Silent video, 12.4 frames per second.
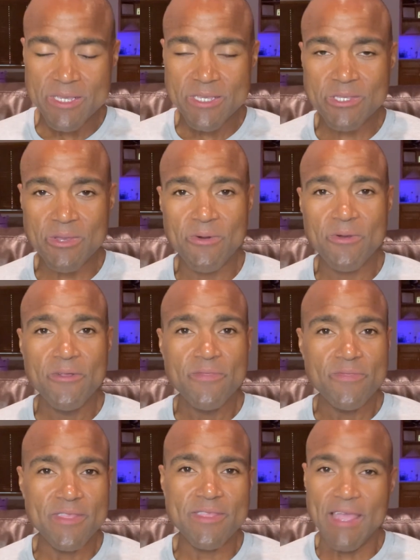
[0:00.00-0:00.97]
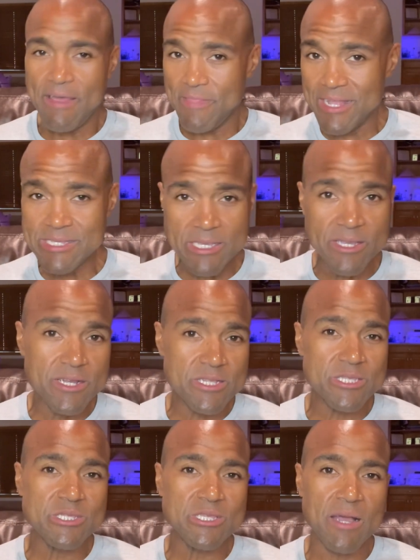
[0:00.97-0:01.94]
So yeah, that's a
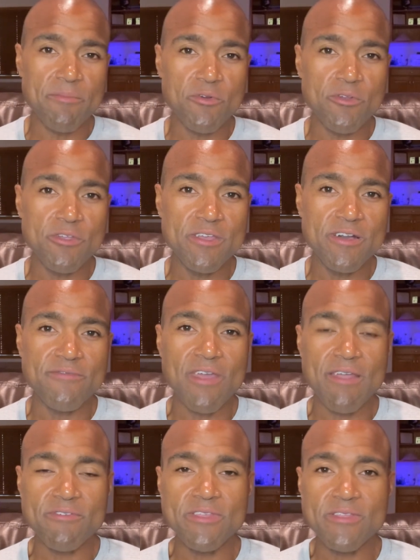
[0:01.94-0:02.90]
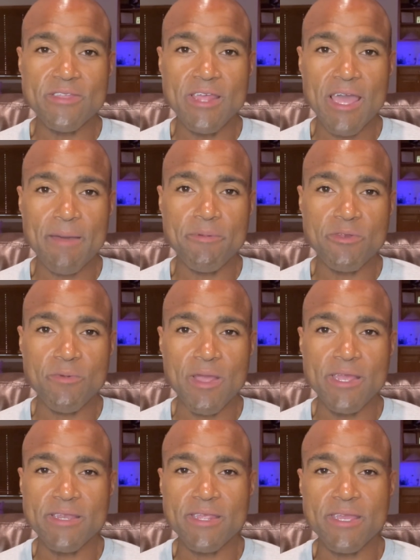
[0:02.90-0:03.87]
good summary of everything that happened, right?